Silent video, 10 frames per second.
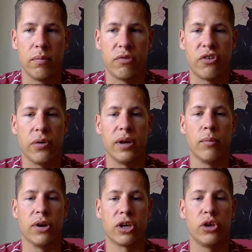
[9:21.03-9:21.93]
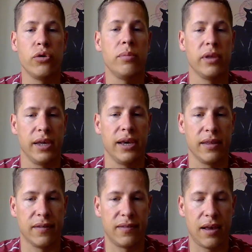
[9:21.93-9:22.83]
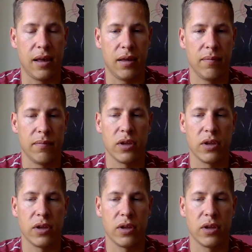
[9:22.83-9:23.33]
sodium would accumulate in the cell.